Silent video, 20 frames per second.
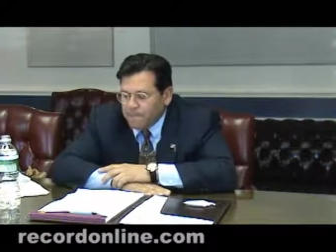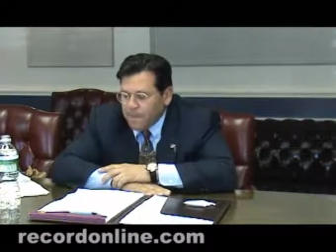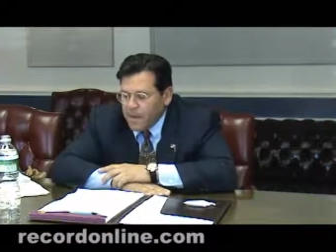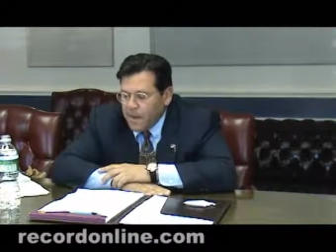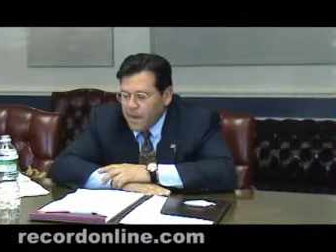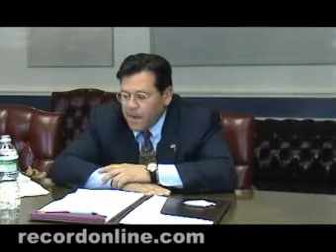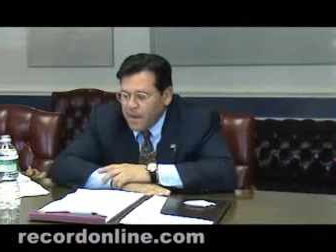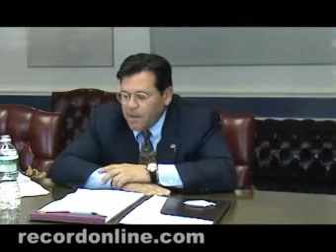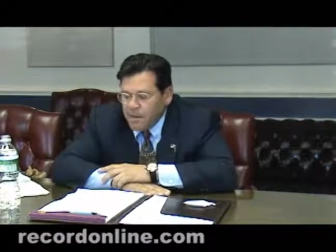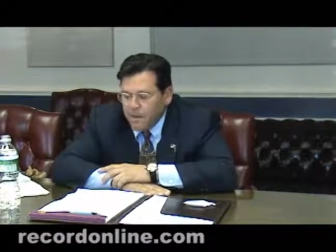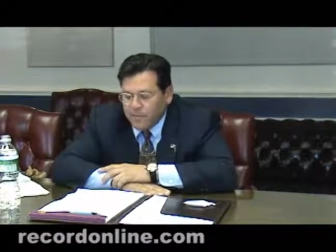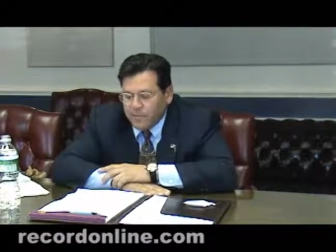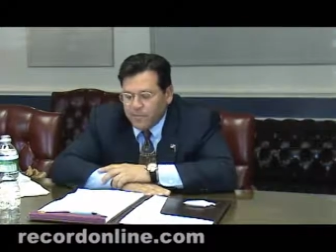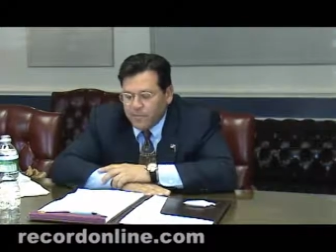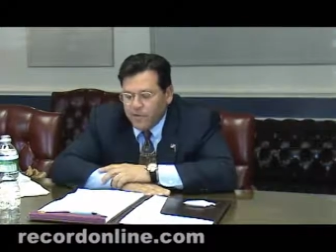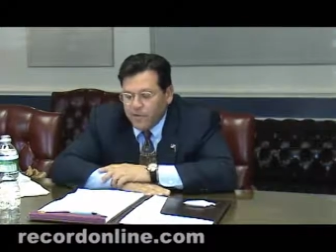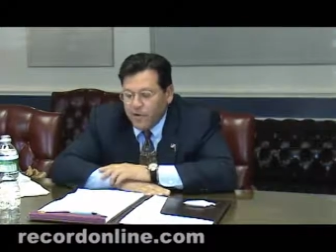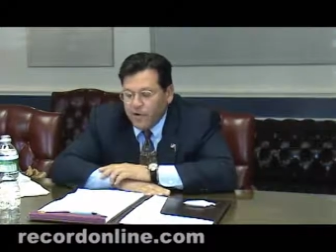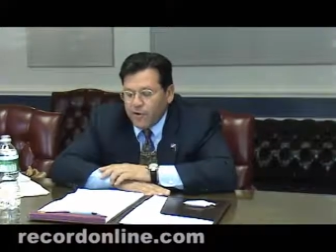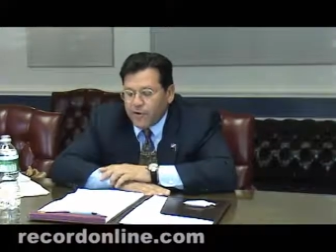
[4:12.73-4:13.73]
I had to make some
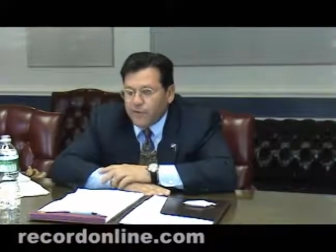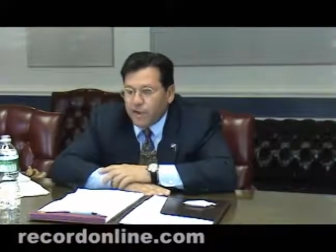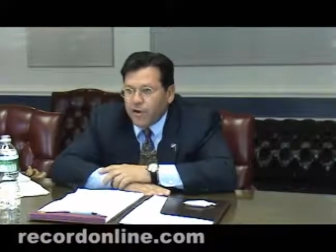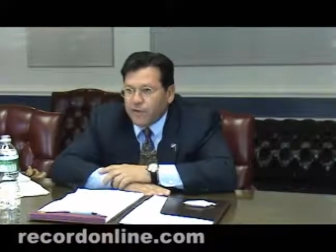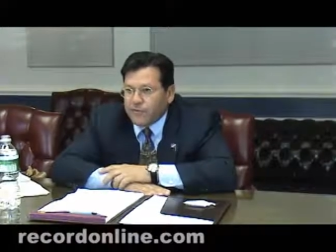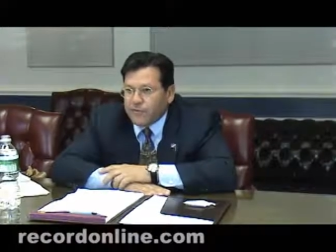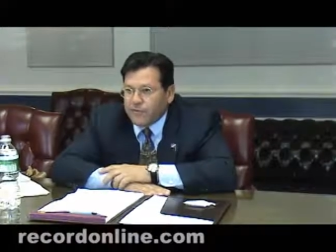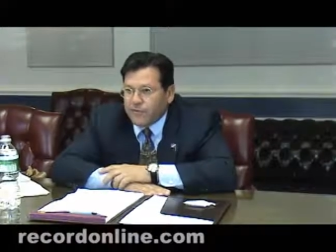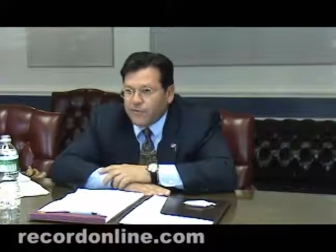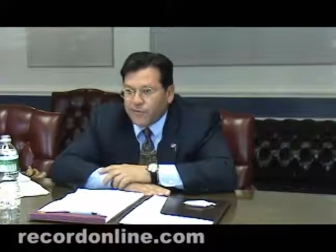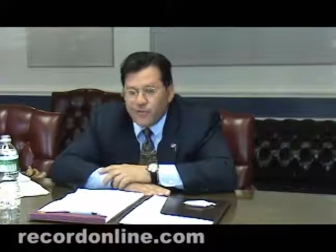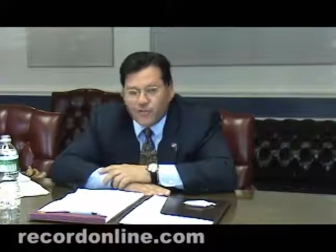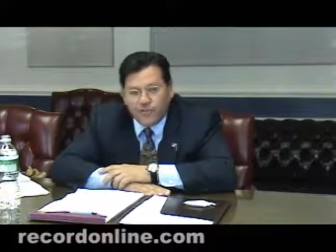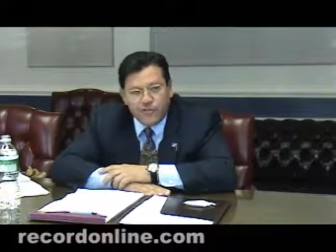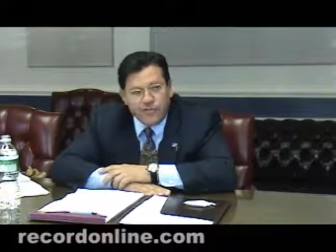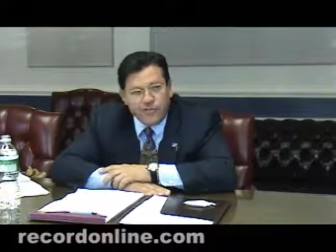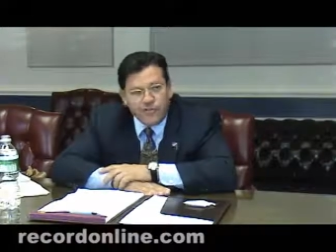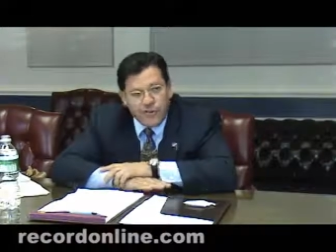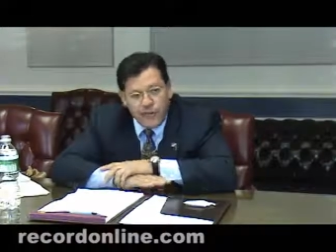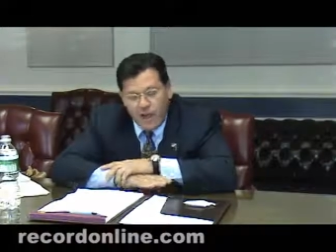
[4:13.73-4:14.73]
very tough
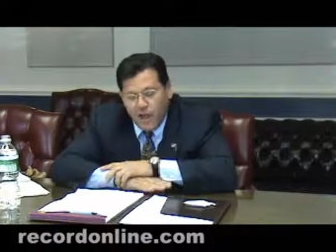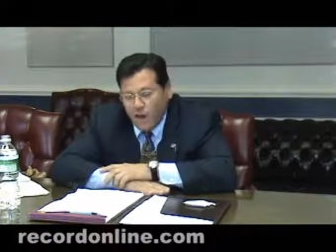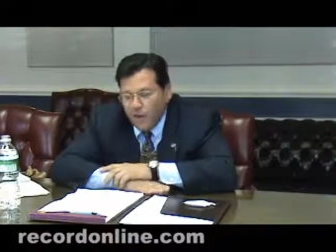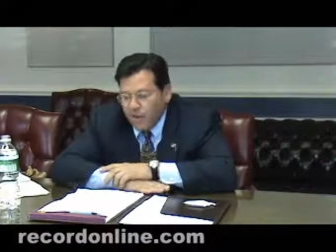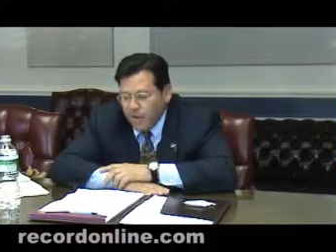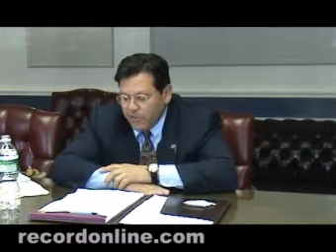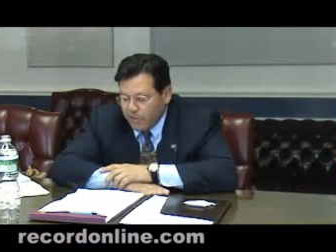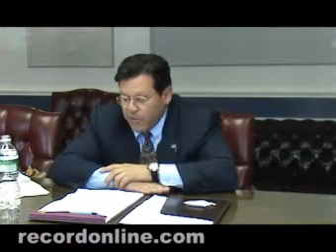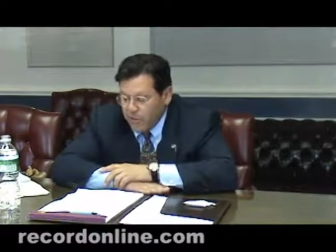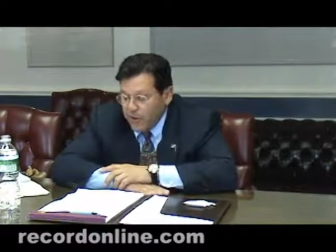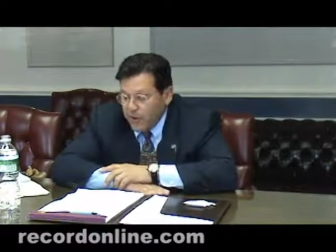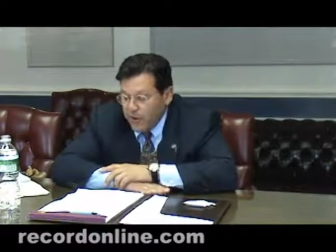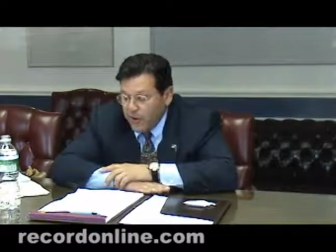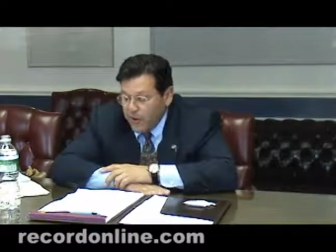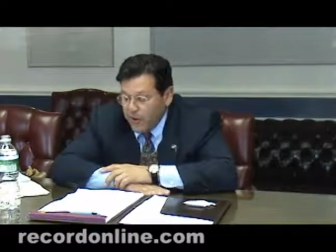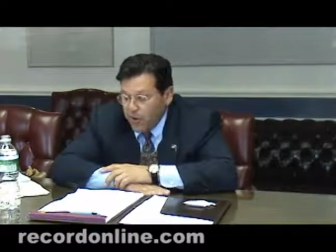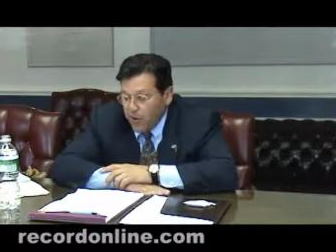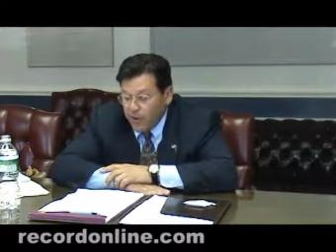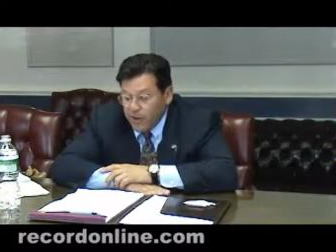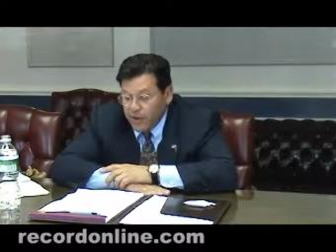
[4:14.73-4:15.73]
decisions. And now, as we
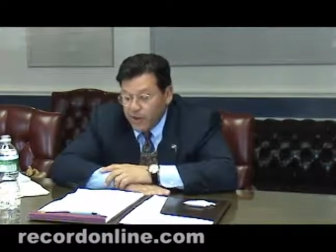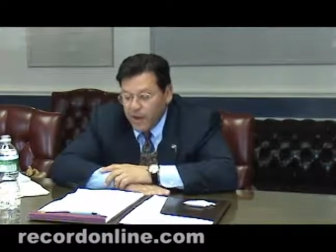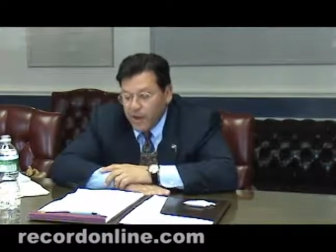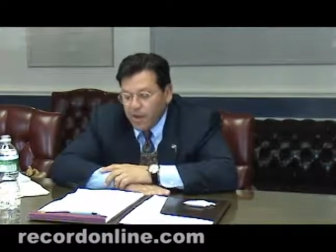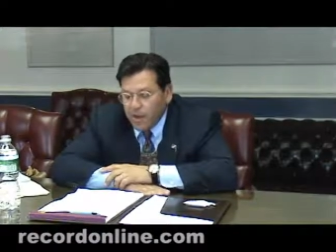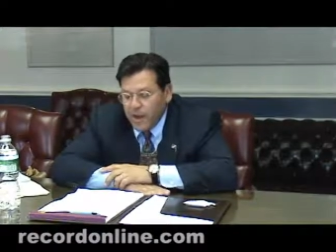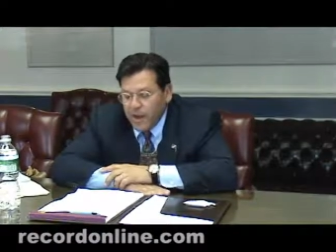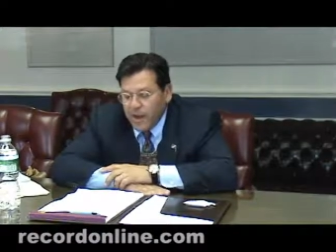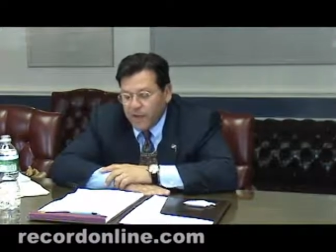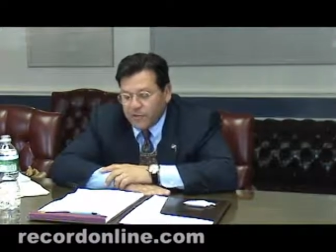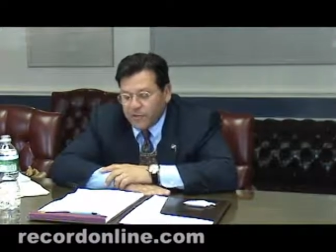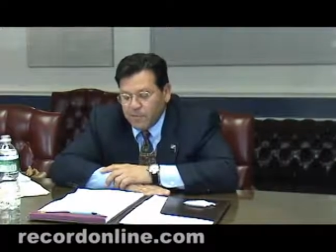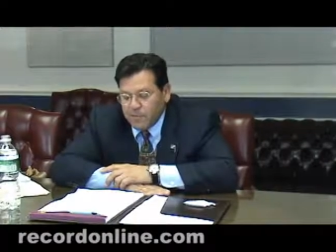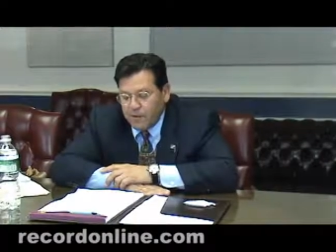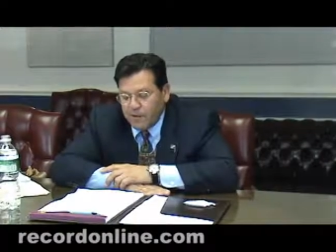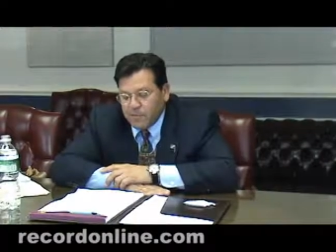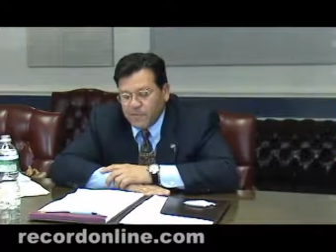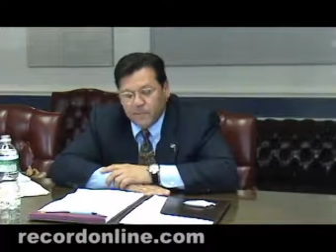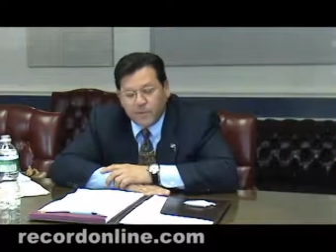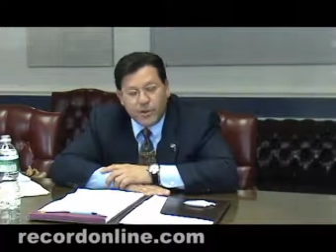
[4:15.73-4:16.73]
are here, we have to
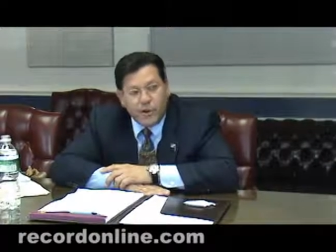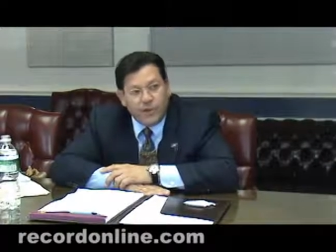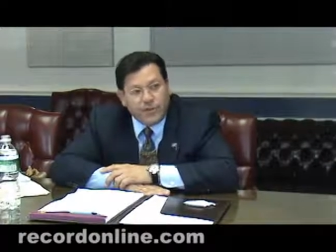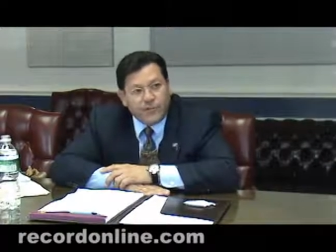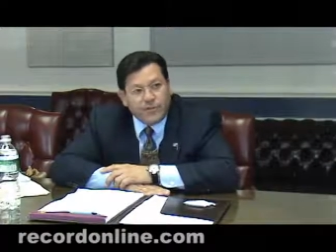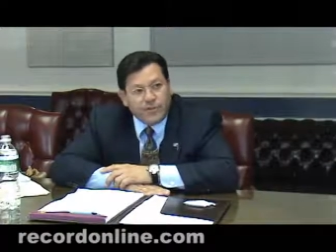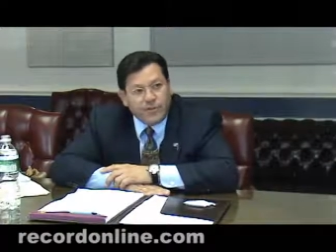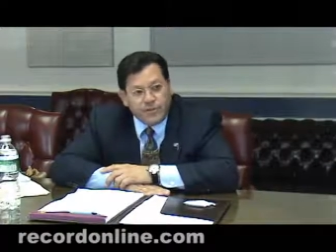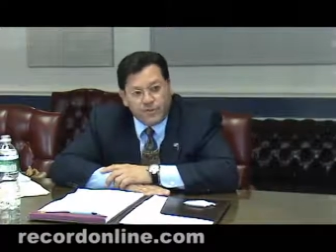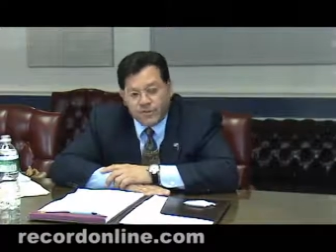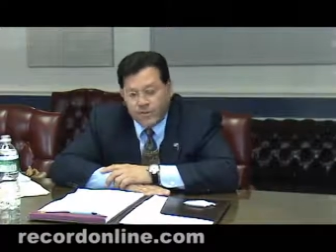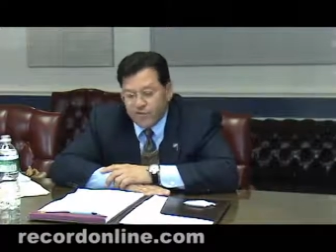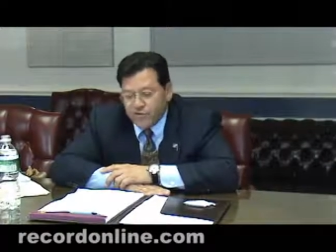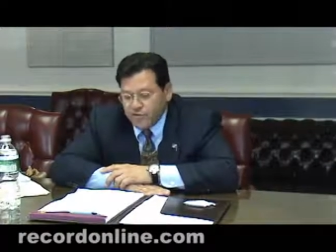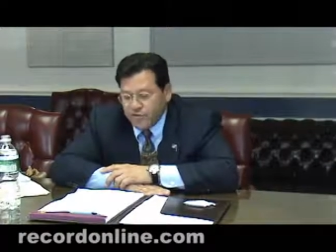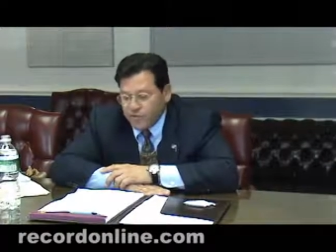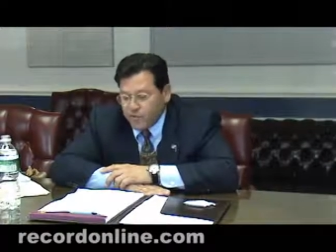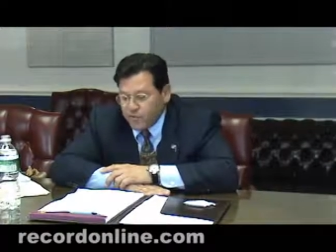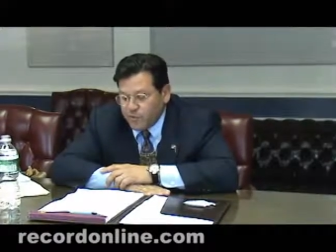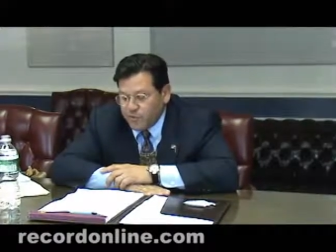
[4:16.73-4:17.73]
make some tough
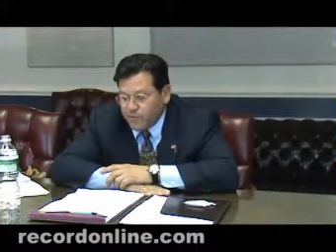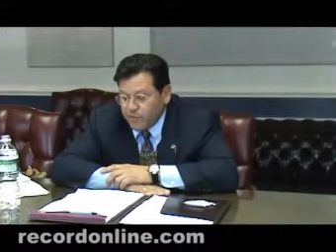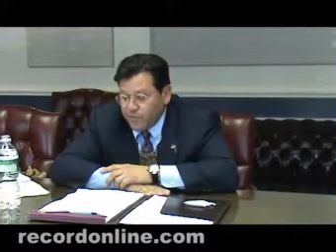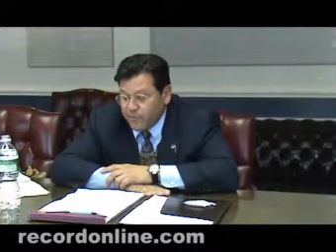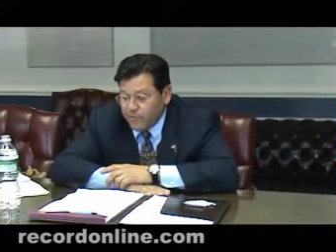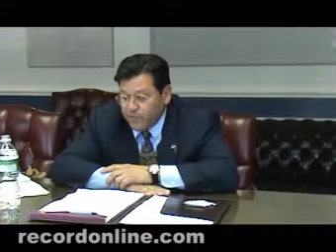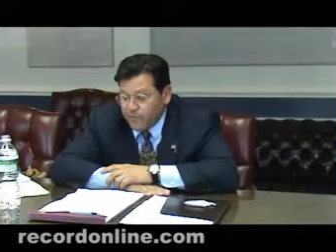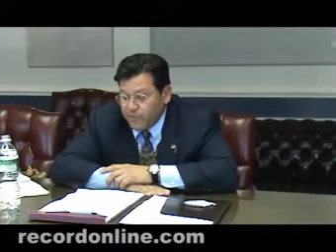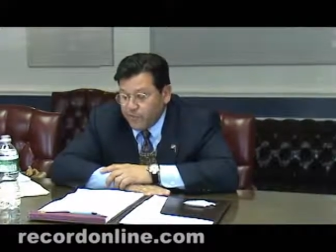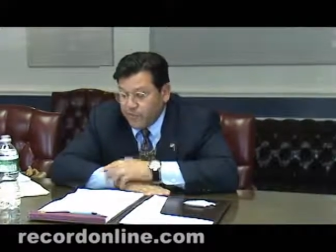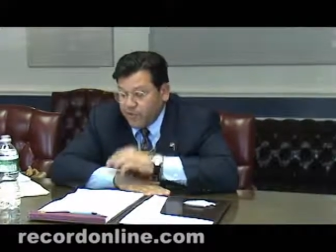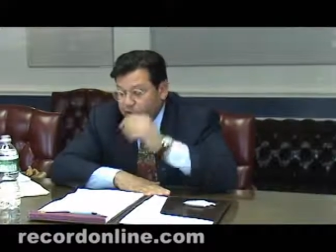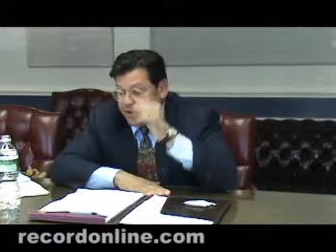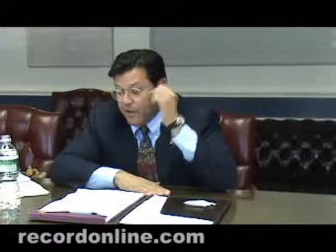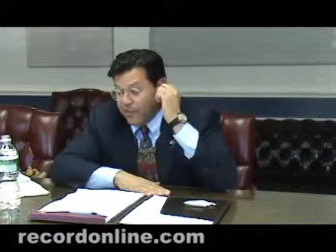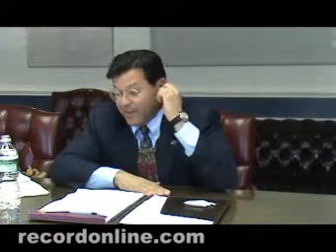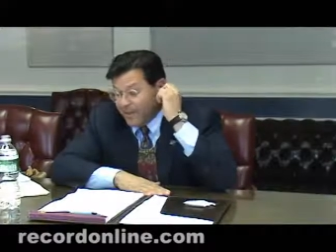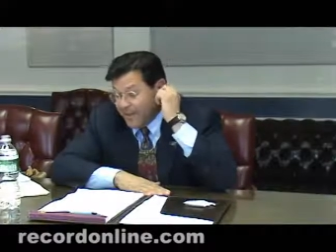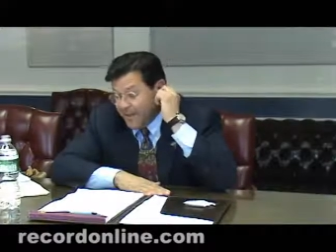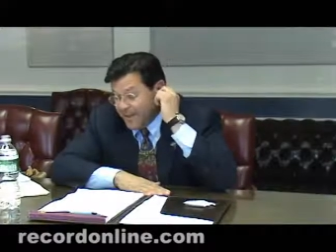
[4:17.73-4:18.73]
decisions during very
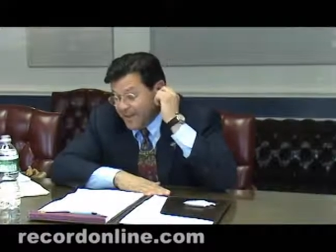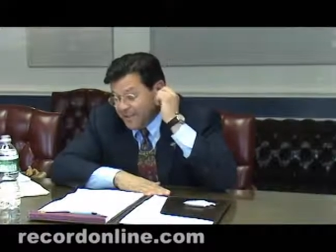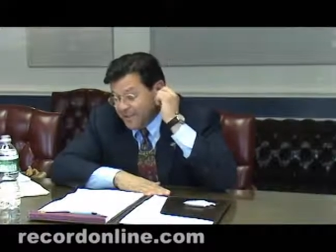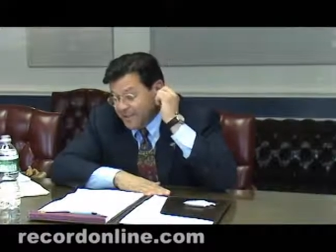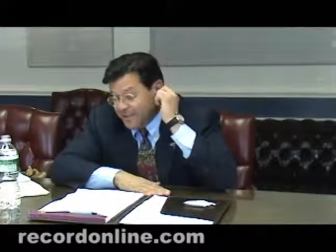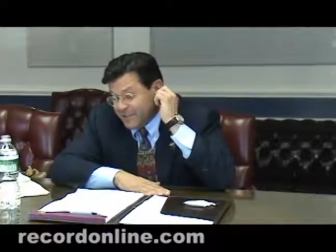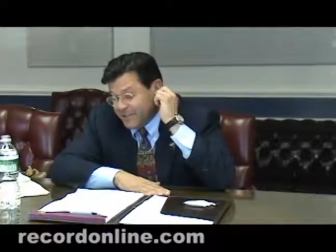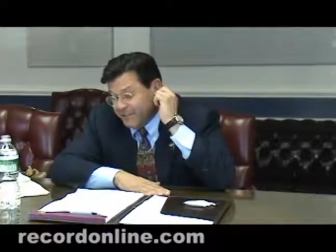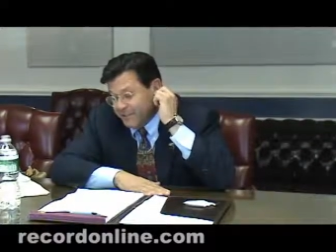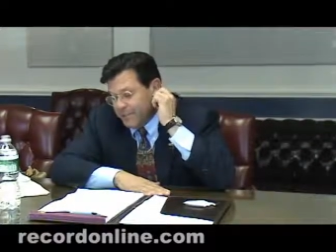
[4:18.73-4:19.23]
tough times.